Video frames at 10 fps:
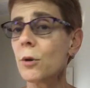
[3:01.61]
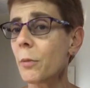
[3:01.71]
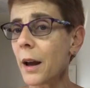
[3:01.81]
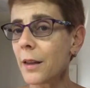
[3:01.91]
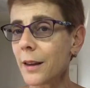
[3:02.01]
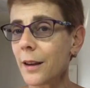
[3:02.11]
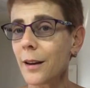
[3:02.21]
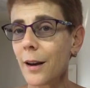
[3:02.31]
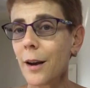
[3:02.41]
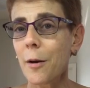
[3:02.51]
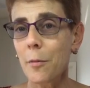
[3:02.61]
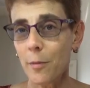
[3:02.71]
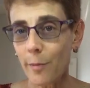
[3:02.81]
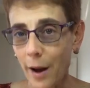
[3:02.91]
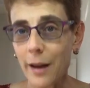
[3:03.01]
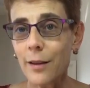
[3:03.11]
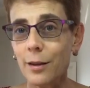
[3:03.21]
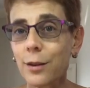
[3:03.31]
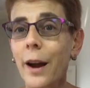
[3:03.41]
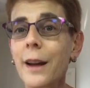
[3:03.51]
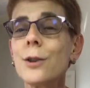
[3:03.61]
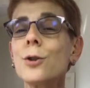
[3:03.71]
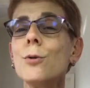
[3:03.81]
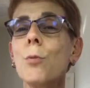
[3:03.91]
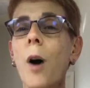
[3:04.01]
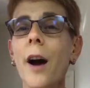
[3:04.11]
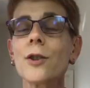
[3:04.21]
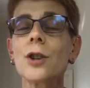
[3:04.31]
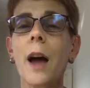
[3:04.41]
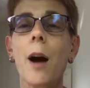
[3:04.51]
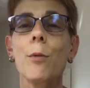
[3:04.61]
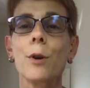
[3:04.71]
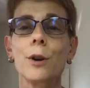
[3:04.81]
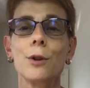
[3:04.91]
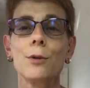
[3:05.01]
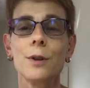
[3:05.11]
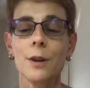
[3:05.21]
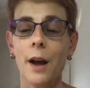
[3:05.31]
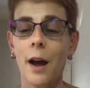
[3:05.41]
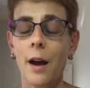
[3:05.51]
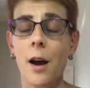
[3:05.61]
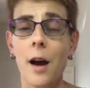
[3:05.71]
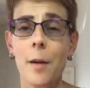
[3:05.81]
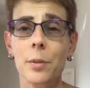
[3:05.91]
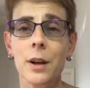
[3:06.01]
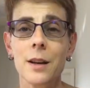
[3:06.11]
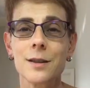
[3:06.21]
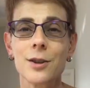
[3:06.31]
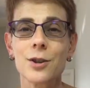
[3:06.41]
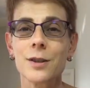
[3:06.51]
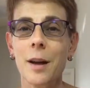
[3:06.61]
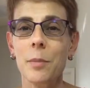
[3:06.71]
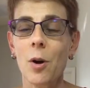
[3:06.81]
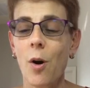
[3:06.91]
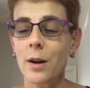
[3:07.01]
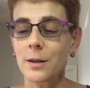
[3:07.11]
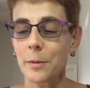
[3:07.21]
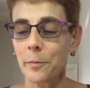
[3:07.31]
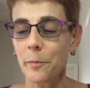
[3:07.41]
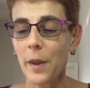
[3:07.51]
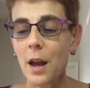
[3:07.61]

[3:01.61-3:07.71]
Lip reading: you might think might like to watch how we're going to do the applique stitches, that'd be awesome.